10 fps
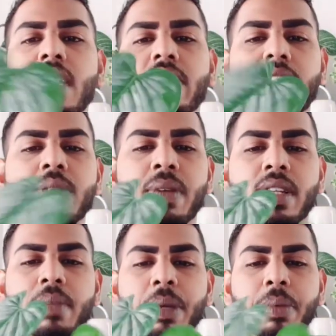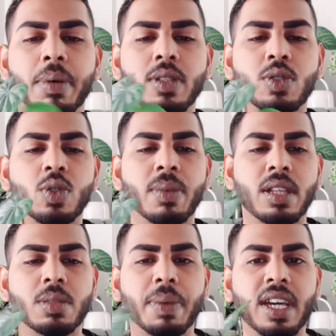I got this plant maybe about 2
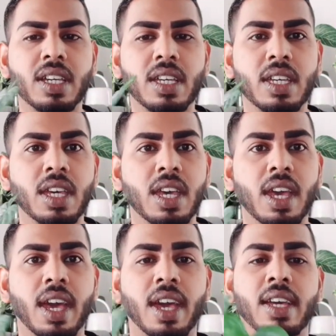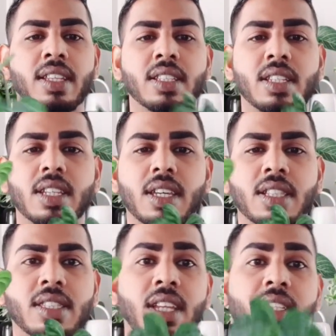months back. And
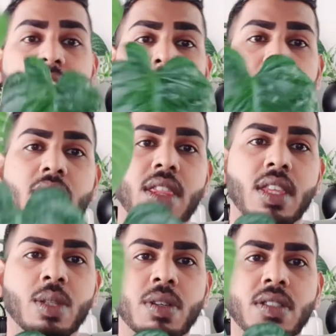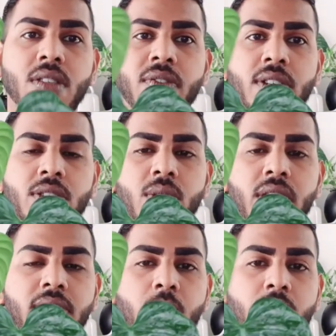it sent out, this was the first new
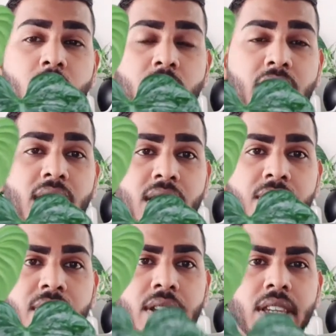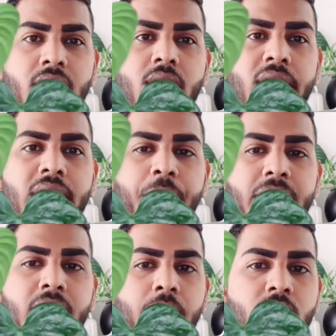leaf that was already unfurling. It got a
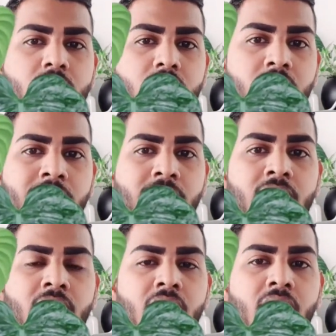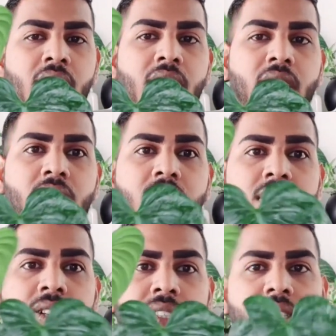bit damaged in
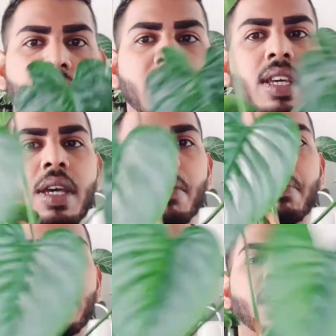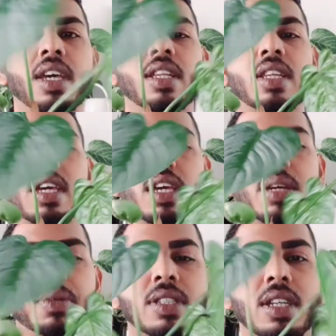transit. But then
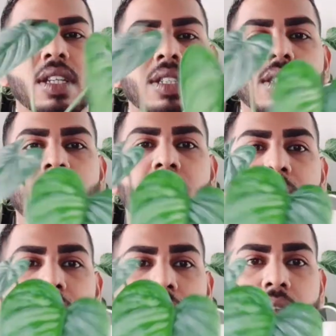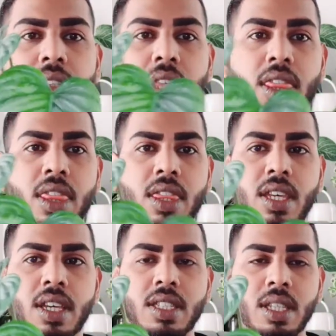it proceeded to send me out
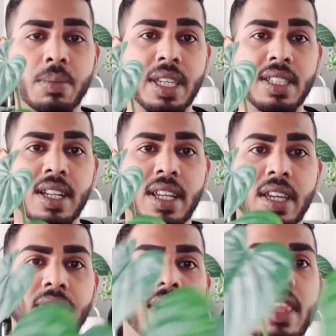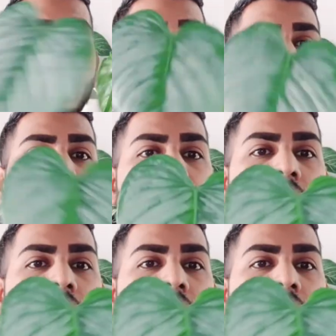this amazing leaf. And then